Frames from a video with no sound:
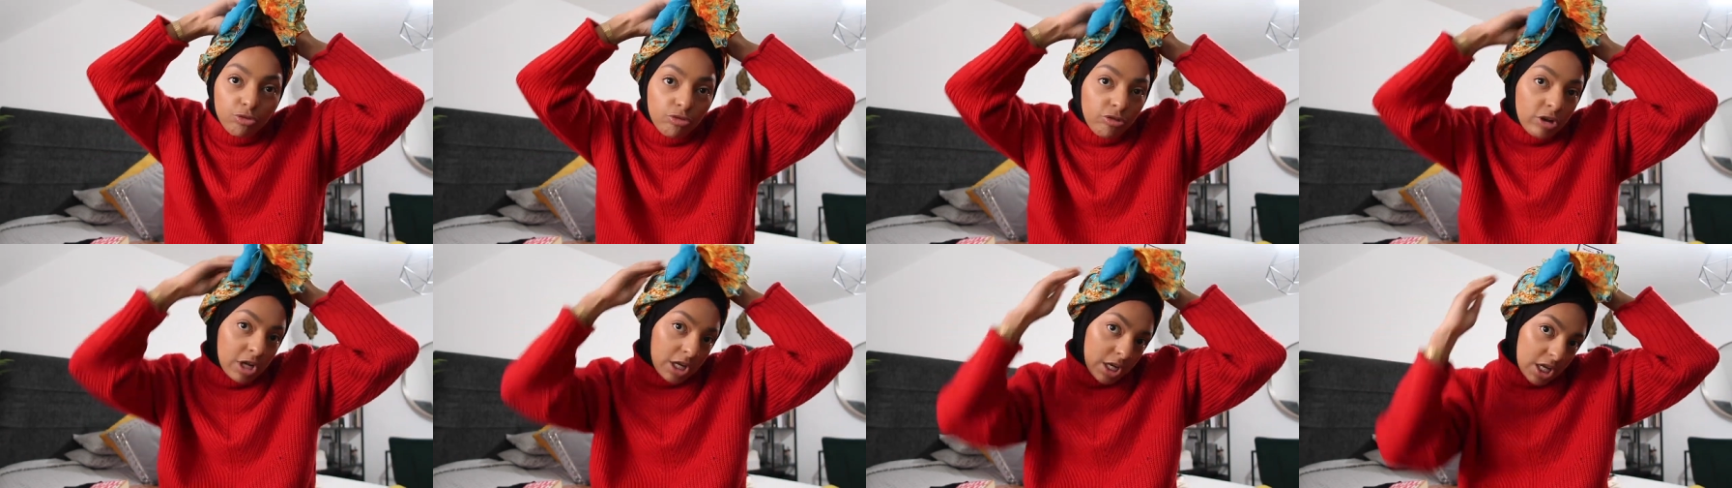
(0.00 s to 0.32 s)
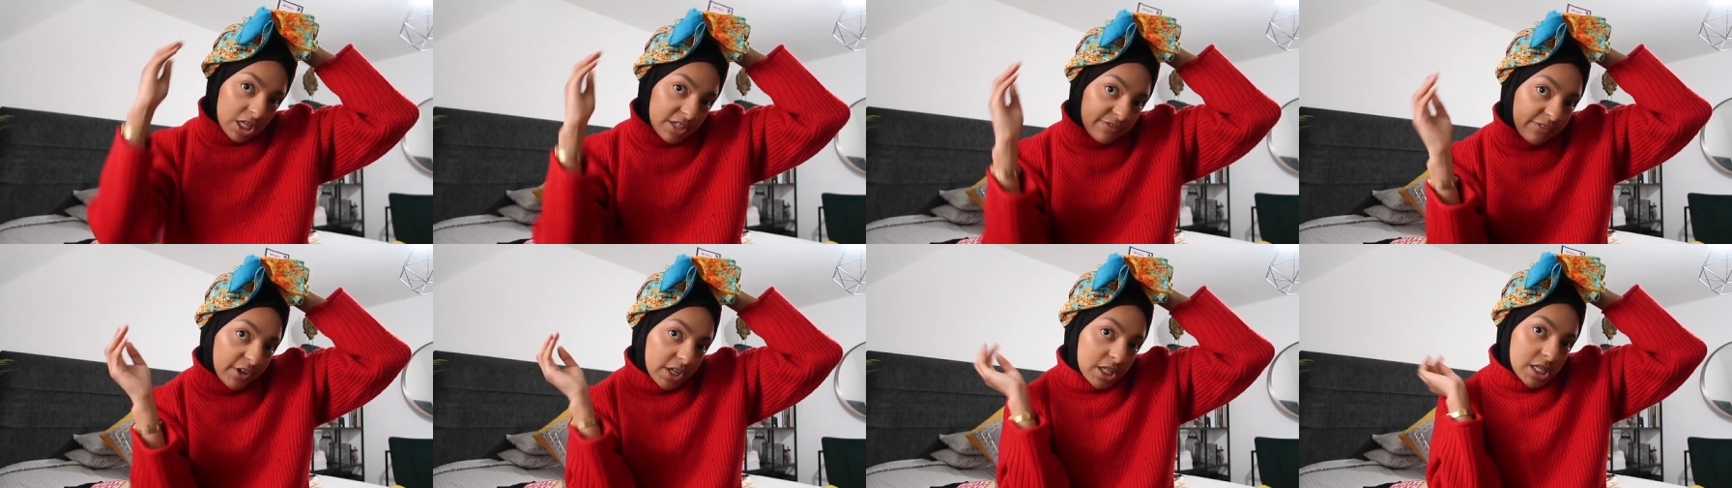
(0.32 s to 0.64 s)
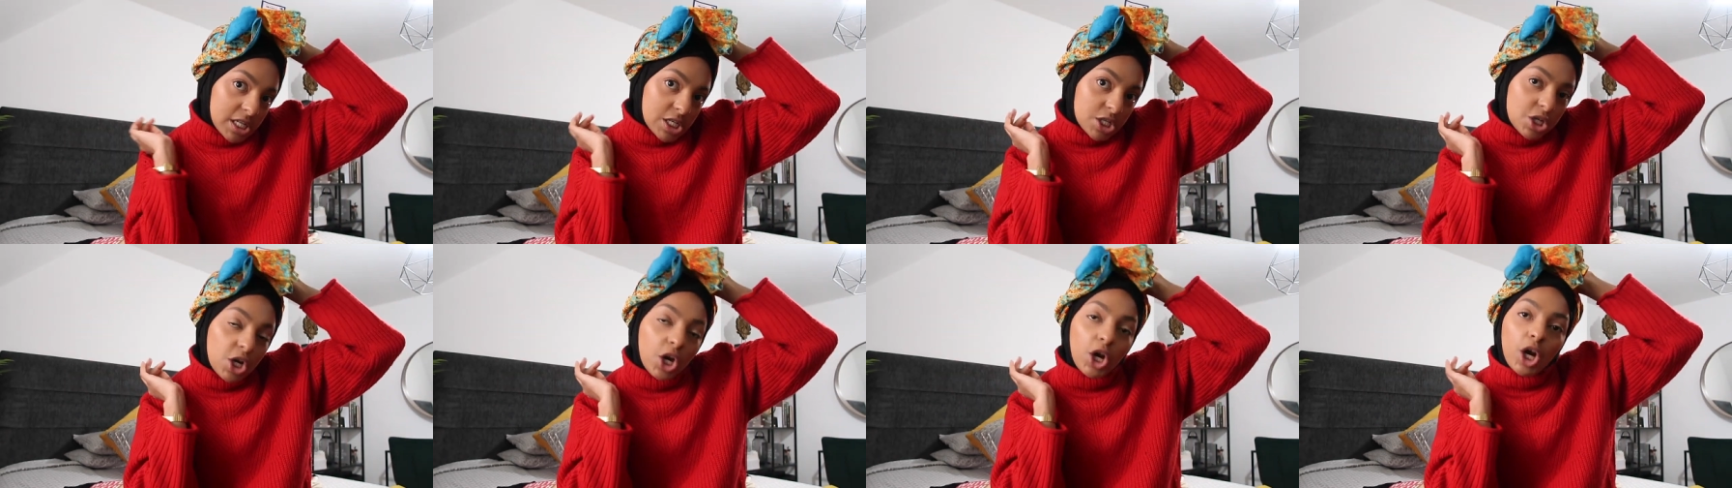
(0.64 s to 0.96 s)
really nice
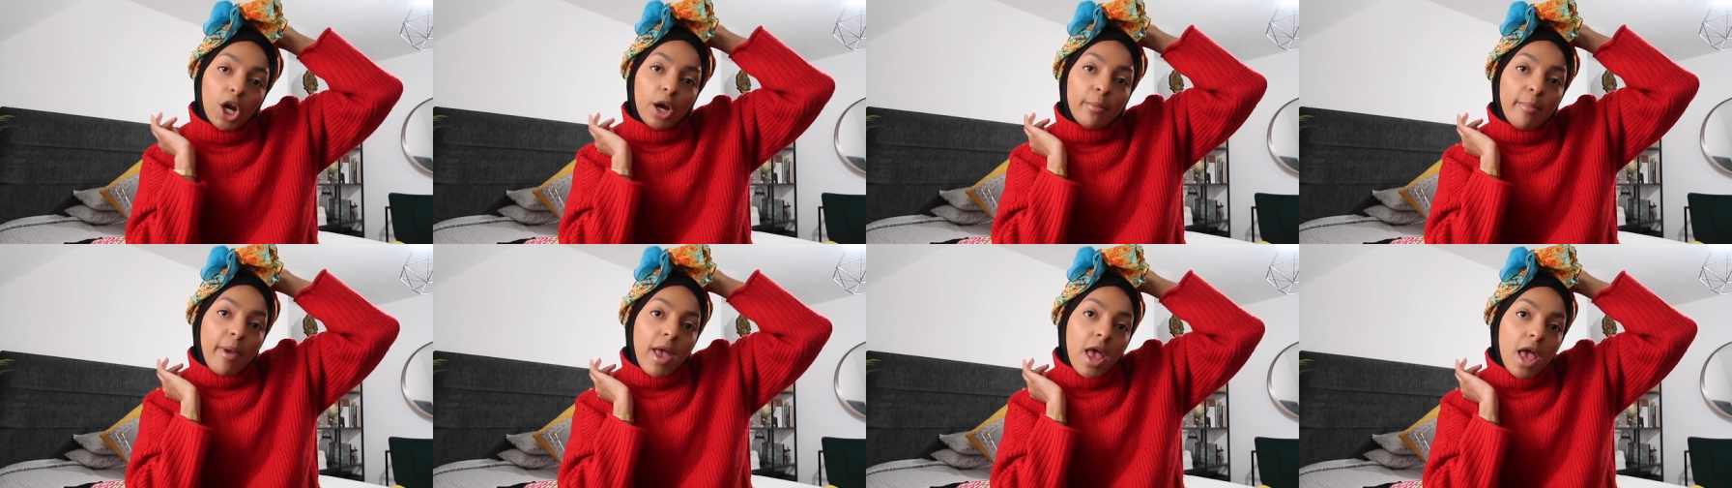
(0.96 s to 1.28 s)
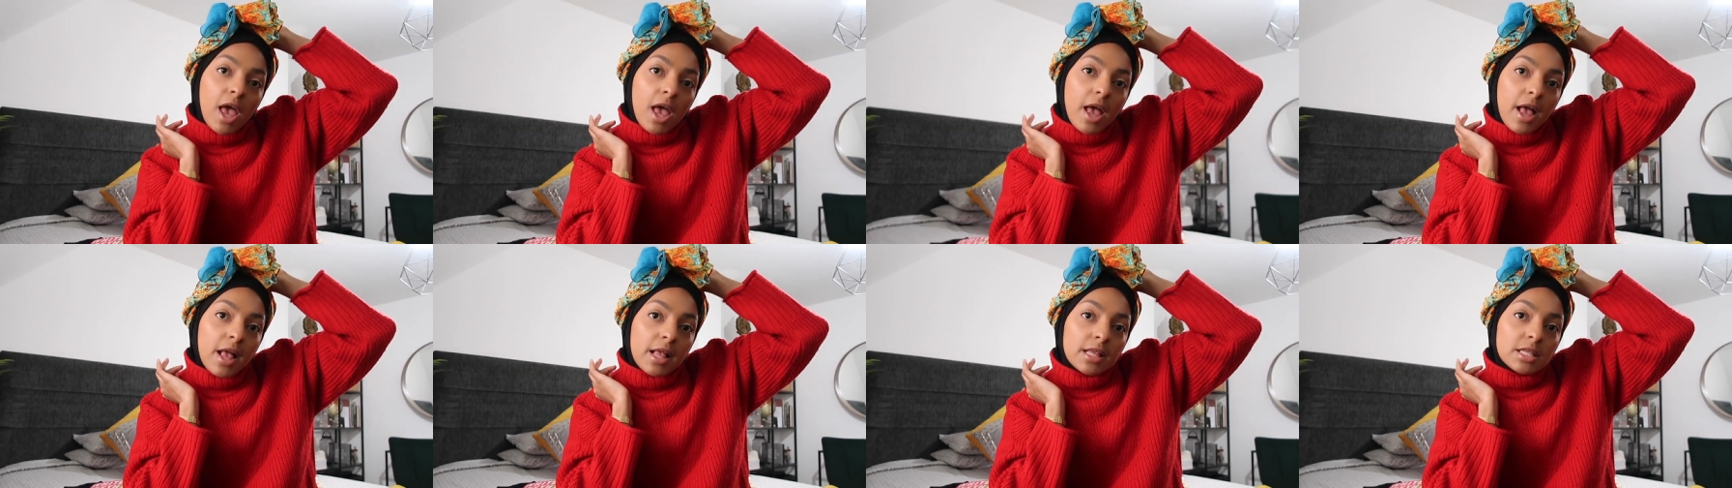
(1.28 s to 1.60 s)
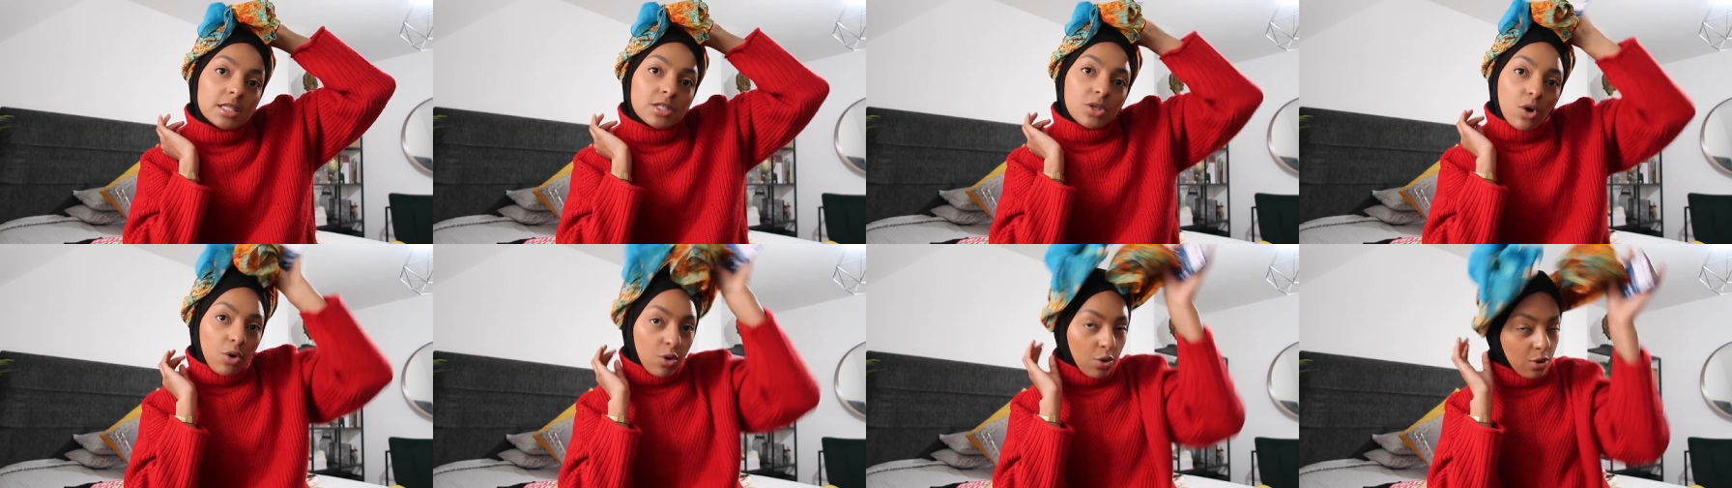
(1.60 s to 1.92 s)
funky turbans,